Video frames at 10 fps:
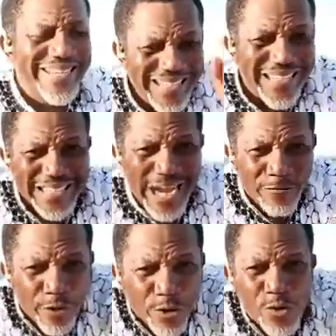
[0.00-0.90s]
This is the
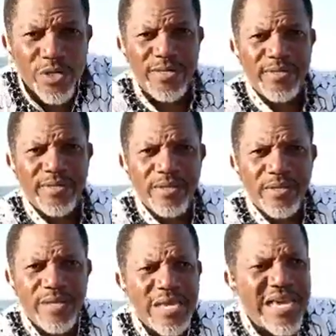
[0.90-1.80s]
time for knowing.
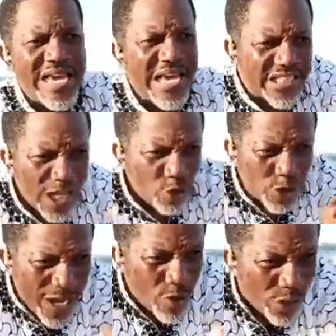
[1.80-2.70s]
He said, you
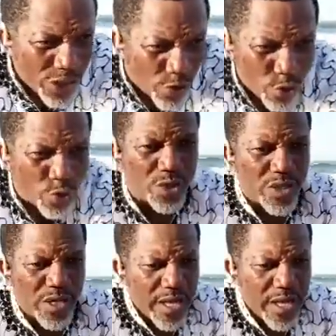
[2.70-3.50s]
shall know the truth.